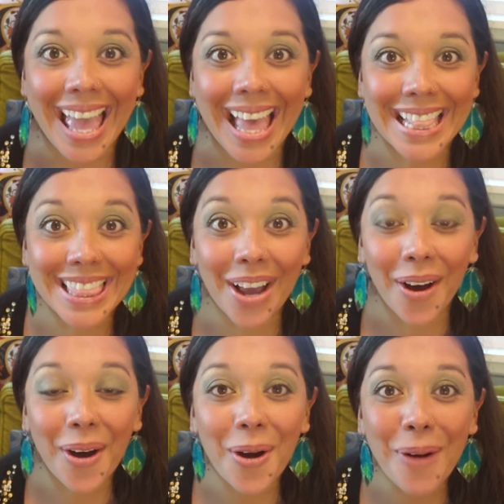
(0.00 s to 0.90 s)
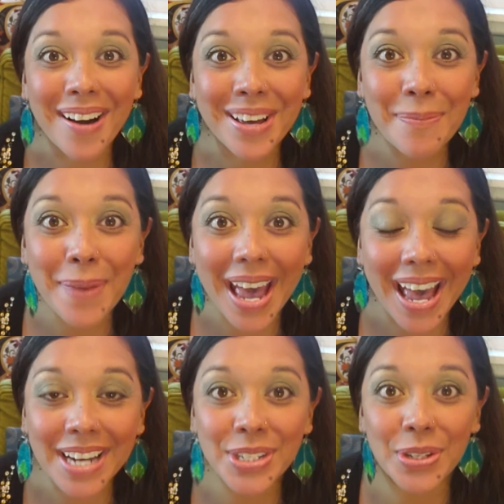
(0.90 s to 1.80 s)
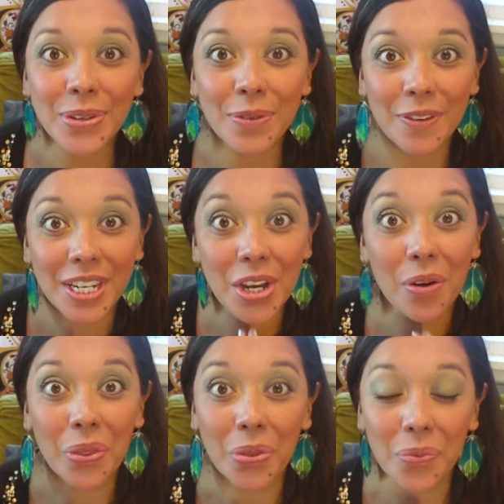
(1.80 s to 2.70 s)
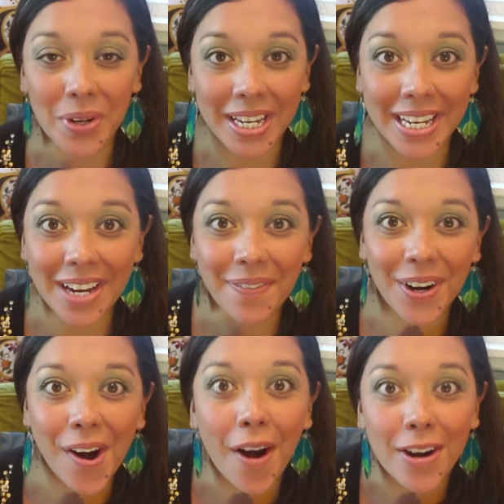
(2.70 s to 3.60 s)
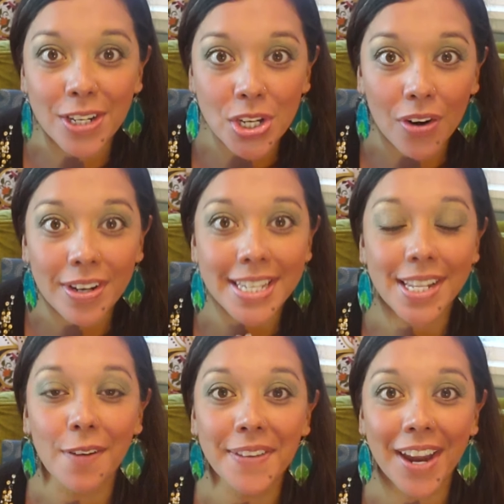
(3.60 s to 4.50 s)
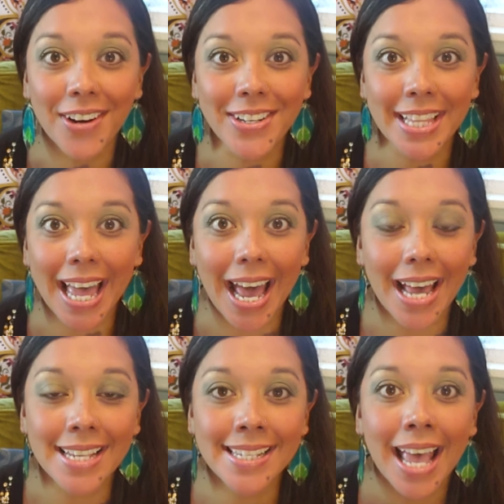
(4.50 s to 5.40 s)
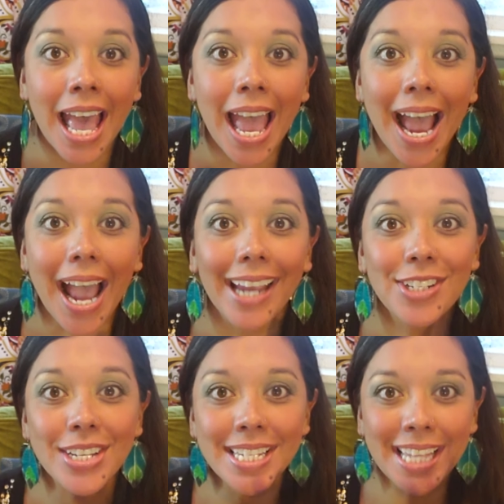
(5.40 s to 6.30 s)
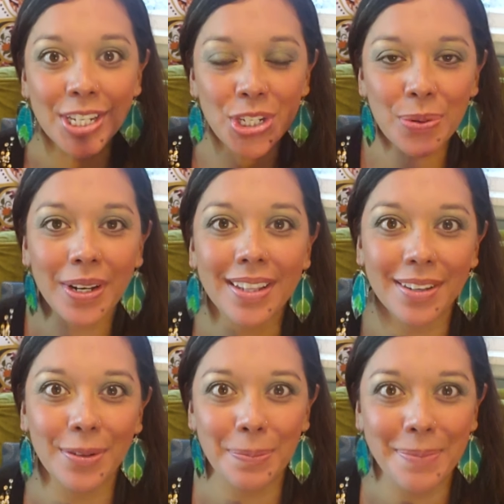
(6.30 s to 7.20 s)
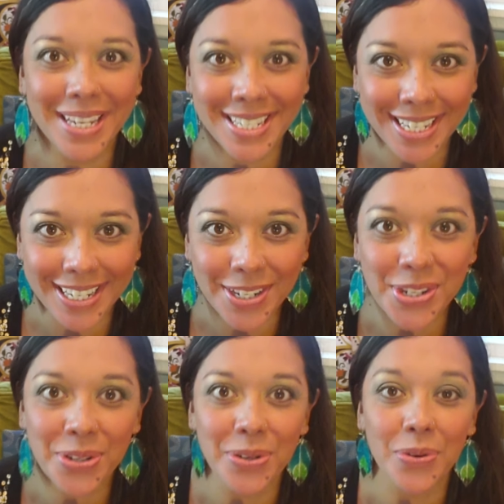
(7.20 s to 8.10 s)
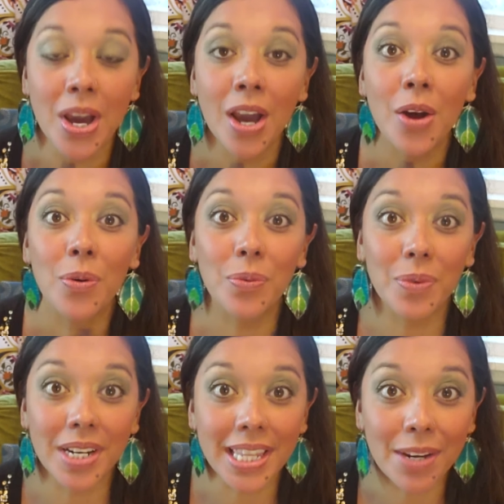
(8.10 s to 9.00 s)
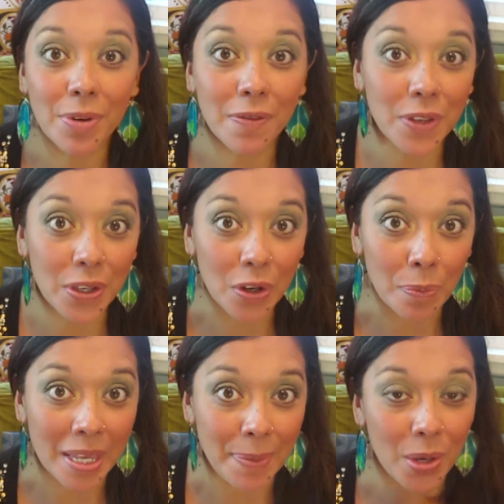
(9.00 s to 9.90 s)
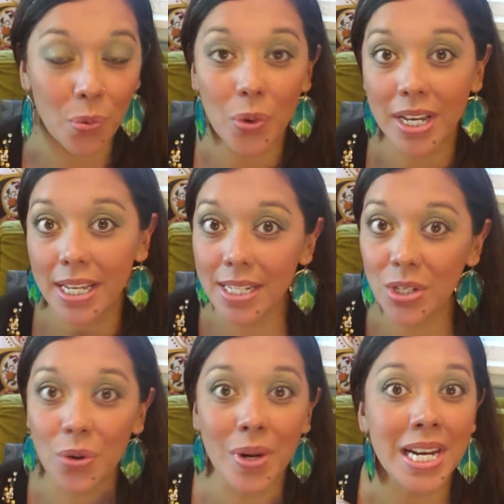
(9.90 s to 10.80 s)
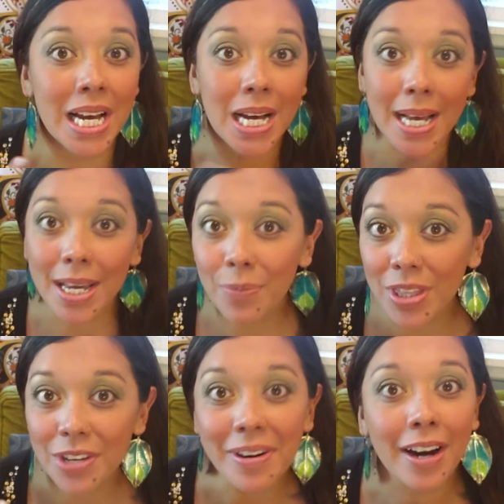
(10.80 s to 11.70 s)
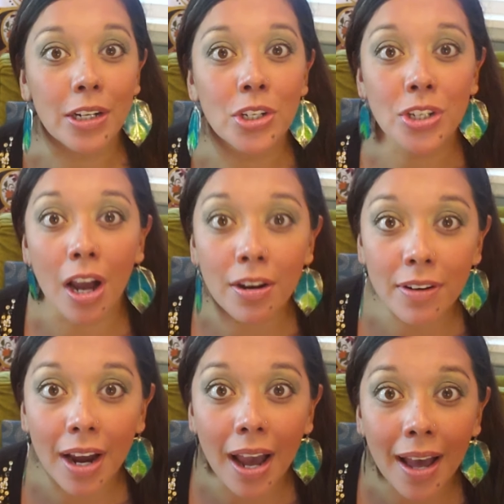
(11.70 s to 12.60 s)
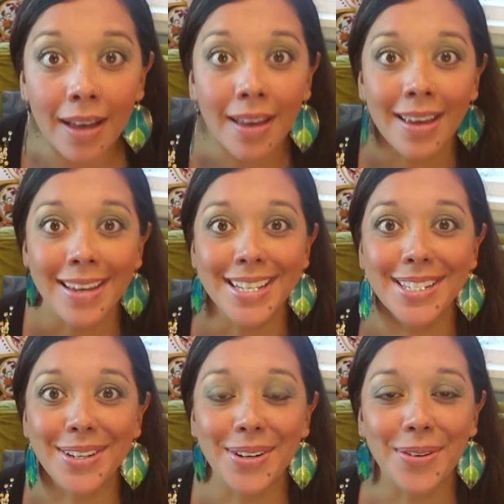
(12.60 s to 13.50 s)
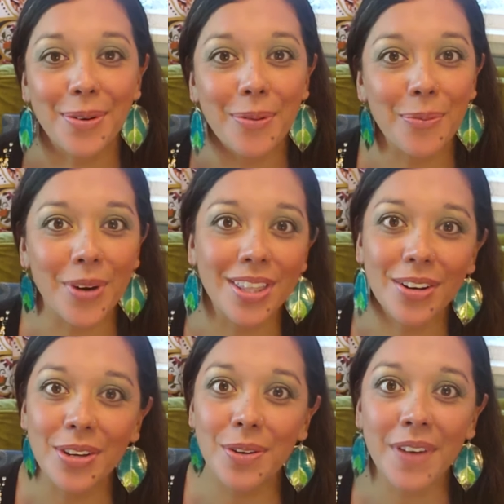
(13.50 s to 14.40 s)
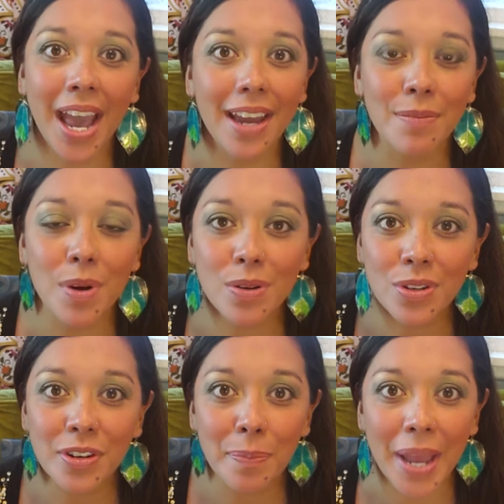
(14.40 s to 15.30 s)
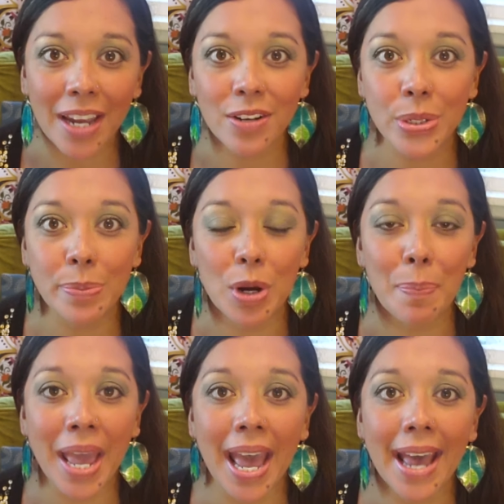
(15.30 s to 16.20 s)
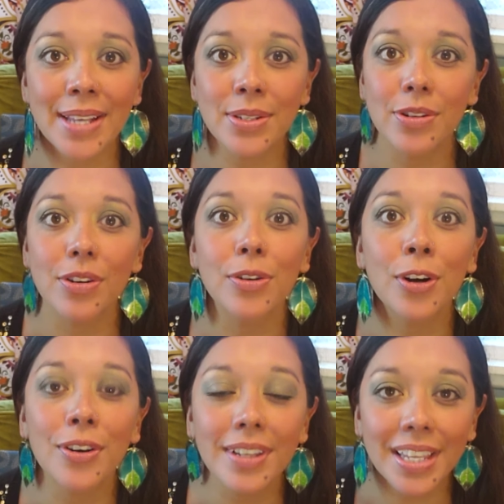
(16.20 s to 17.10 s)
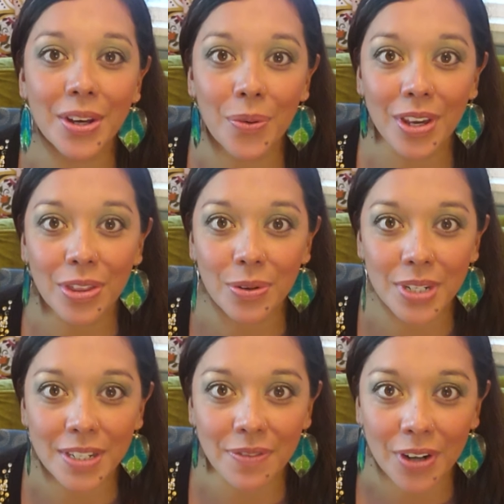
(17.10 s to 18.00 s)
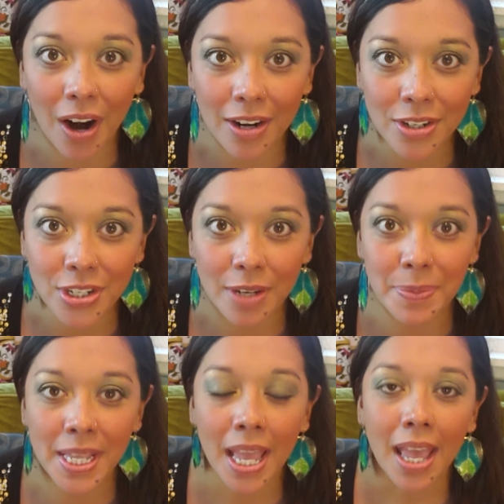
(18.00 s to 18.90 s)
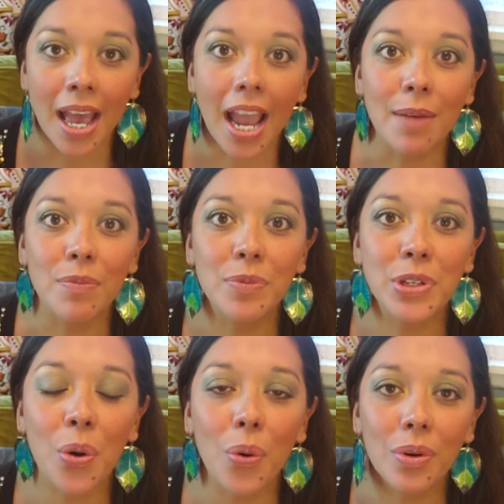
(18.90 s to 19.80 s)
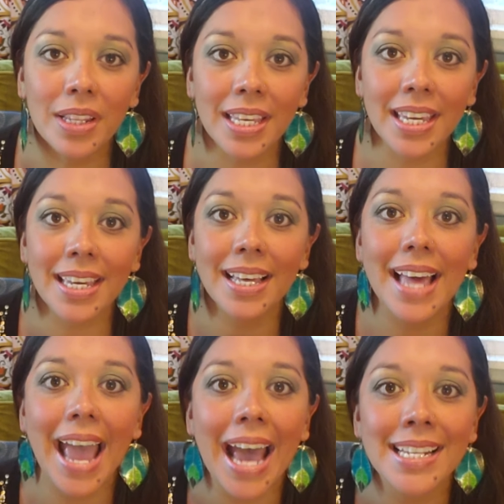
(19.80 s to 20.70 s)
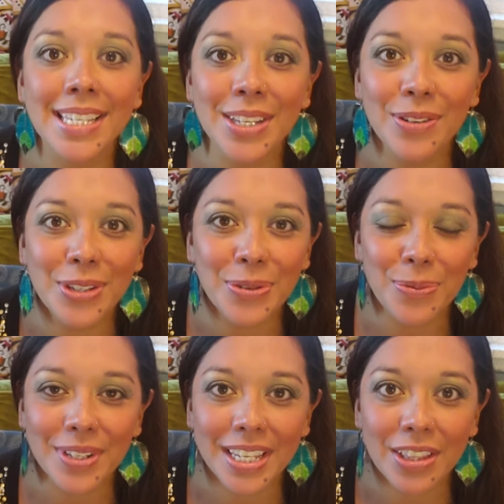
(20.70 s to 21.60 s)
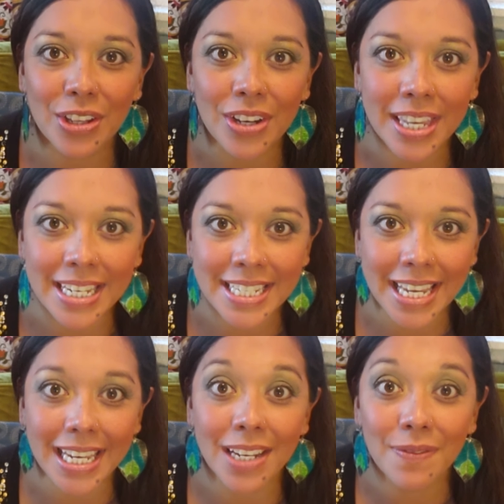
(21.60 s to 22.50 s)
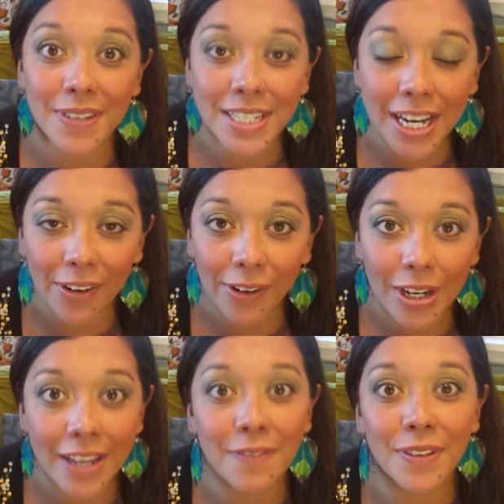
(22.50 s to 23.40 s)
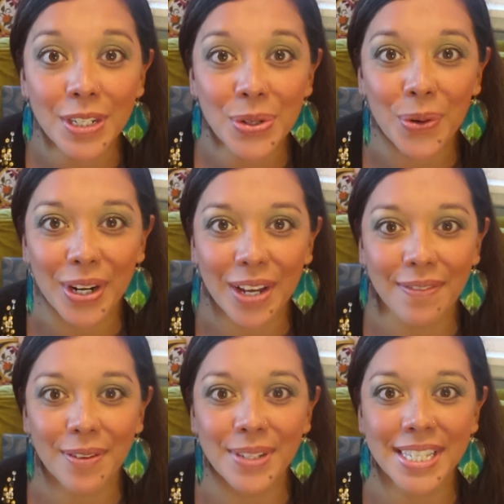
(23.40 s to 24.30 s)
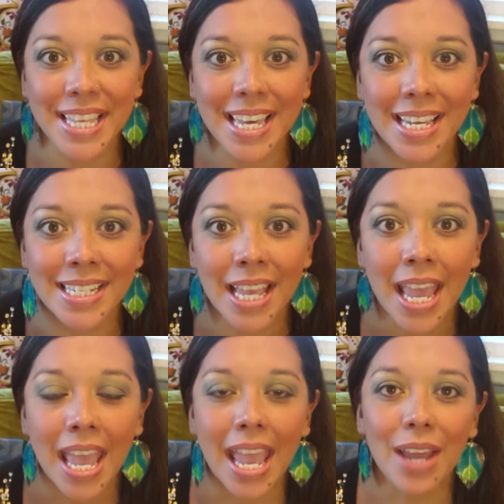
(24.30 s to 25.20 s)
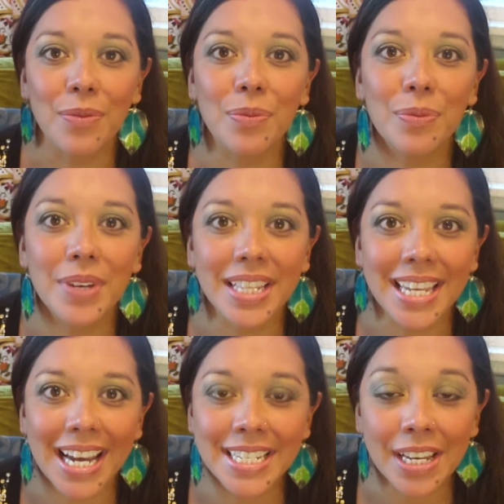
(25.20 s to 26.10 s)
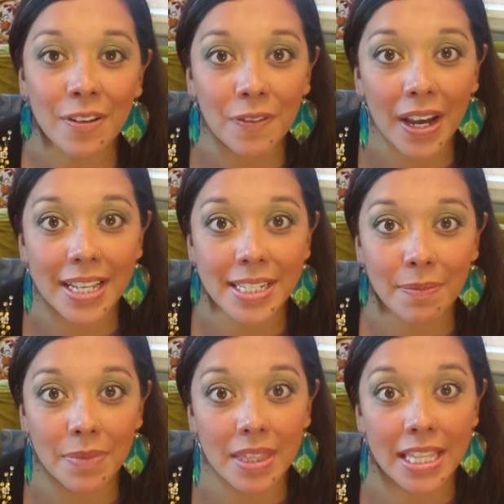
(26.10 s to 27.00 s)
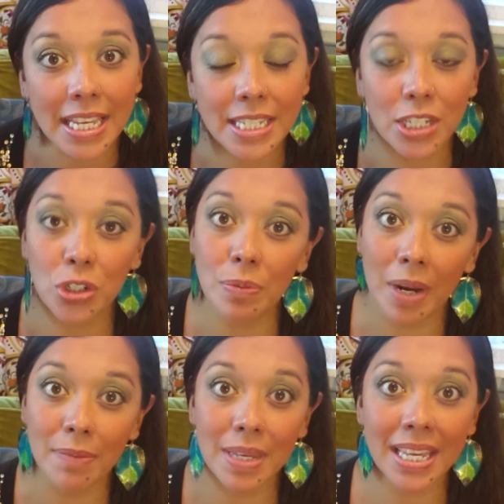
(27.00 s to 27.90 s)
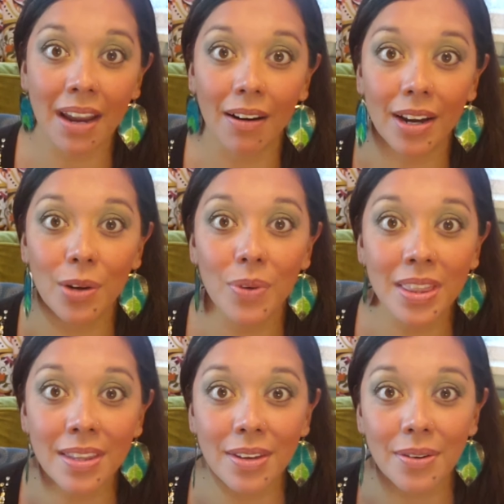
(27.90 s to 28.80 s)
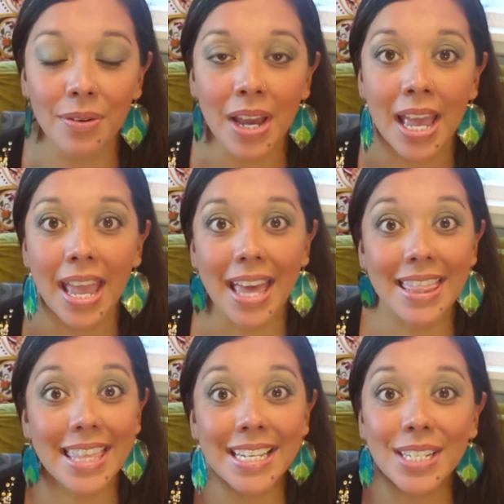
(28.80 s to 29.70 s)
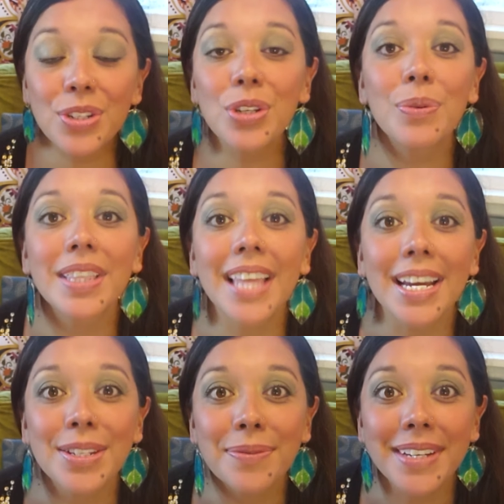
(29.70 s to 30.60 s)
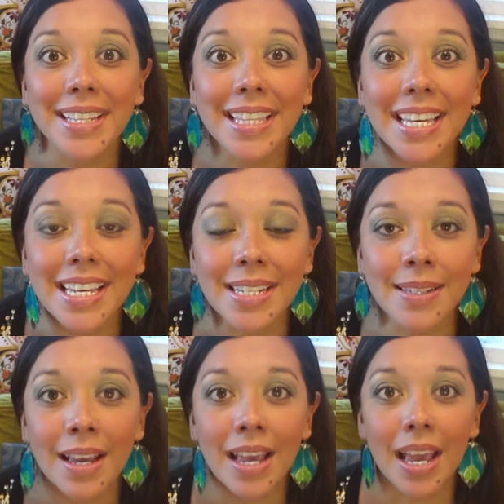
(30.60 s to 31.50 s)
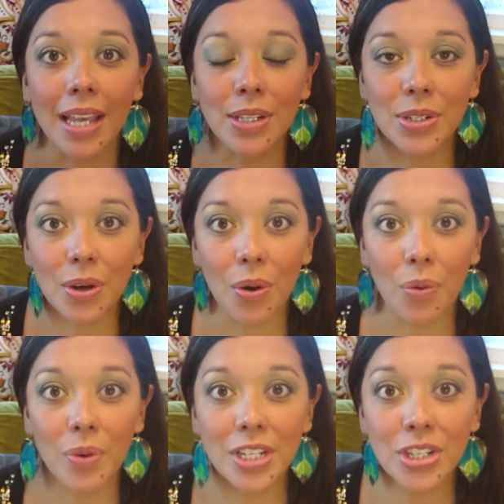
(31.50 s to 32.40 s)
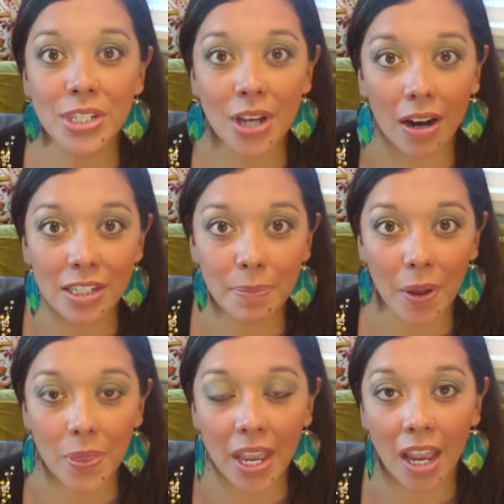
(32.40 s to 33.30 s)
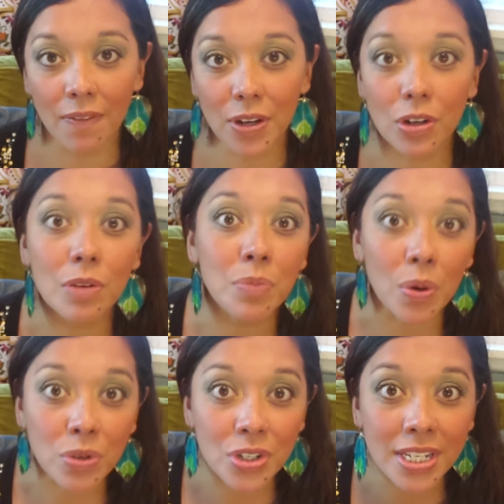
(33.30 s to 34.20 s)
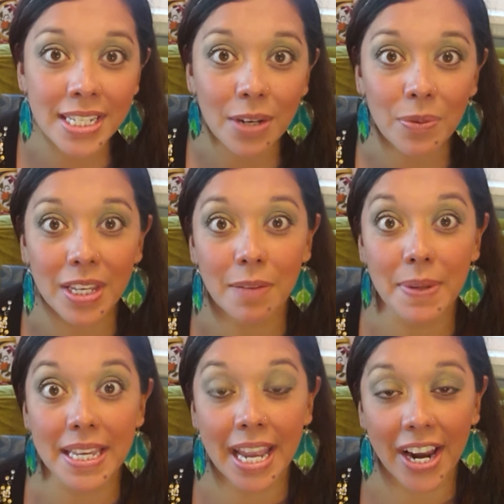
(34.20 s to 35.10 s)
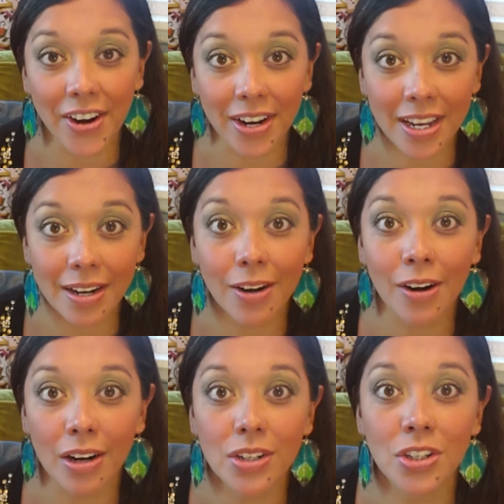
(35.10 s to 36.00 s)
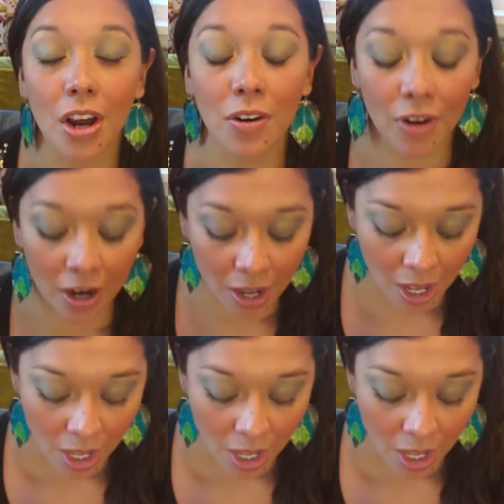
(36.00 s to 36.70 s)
Hello, welcome back to video 3 of our Heart Chakra self-care class. I just sent you on a little mission to really review maybe what is going on with your heart chakra. So whether you've had emotional baggage from your past or you're currently going through different hardships, I'm totally asking you to really look and take inventory of those things and really identify some things that you might be carrying with you and things that you would like to release. And so we just talked about the heavier emotions that we could be carrying in our heart chakra.